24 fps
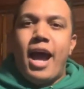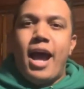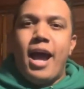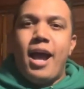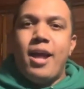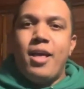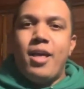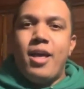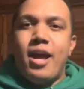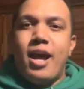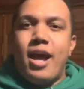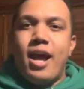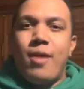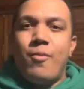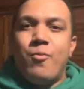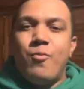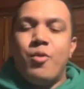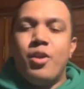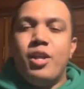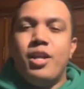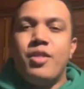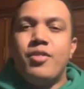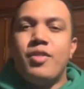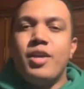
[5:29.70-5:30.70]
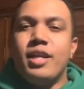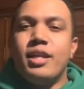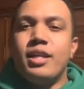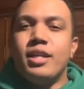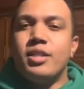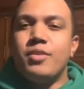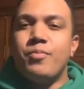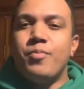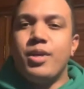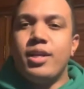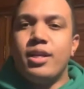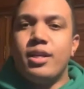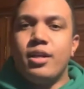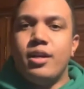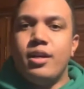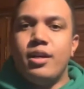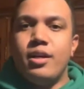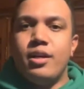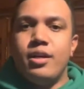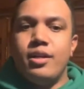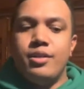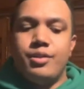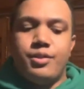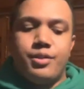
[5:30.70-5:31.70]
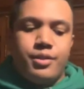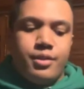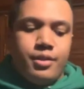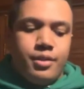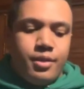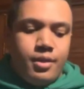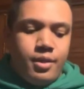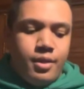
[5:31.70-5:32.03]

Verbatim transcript: I, I really think it's because